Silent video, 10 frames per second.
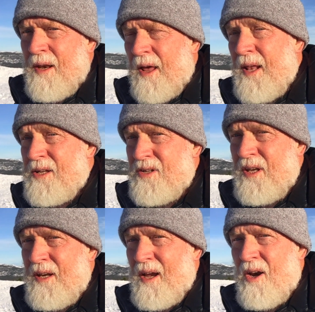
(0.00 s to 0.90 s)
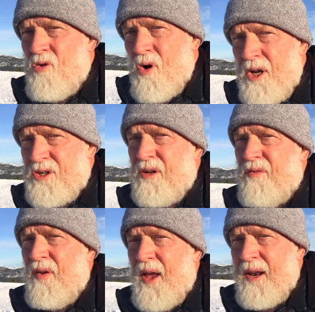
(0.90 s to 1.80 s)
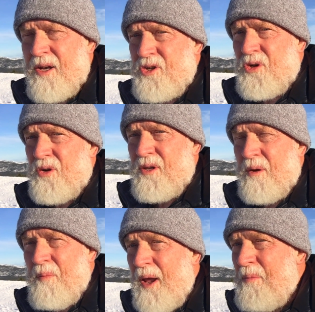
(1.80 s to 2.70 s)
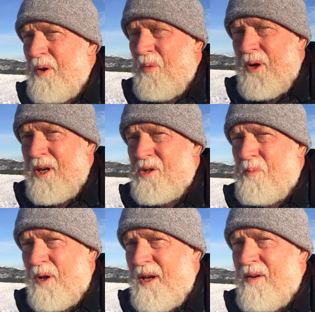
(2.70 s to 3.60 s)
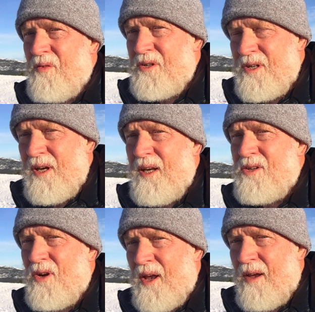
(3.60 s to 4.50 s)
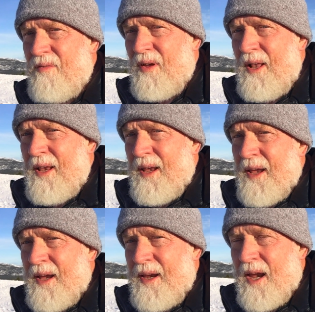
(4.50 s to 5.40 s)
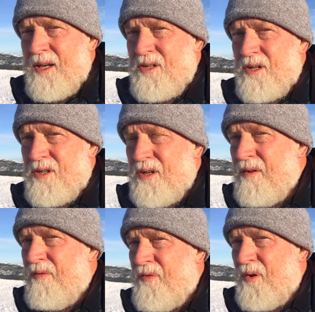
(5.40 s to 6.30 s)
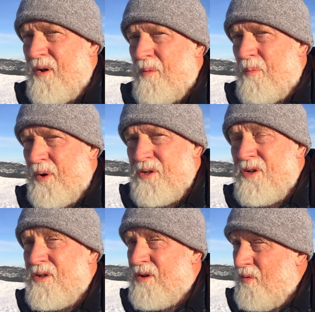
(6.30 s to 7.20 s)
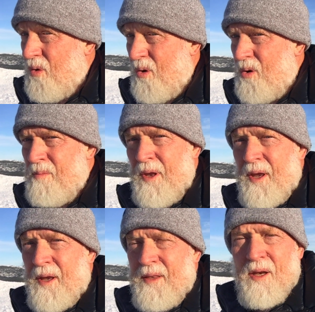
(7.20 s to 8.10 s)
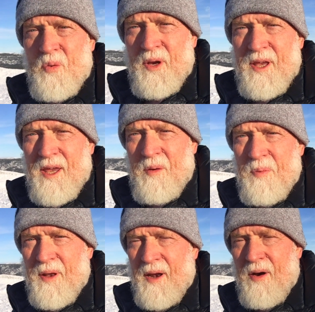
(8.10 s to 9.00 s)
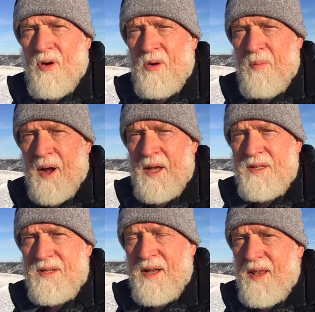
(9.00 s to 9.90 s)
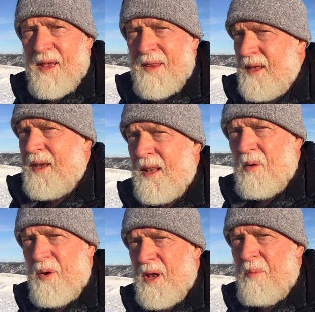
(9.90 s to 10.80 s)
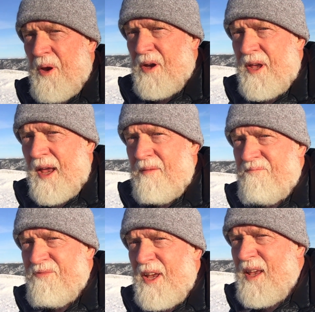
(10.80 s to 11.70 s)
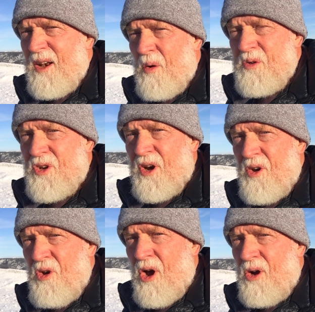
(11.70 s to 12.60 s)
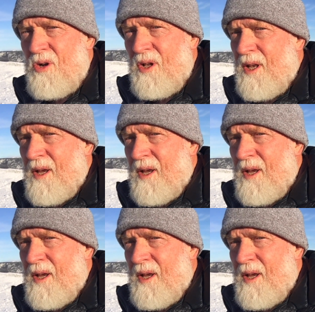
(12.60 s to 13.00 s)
Now, that's the aggressive attitude that maybe we as believers need to have against sinful prisoners of war that we keep in our own minds thinking that we're going to be okay, thinking no one's going to know.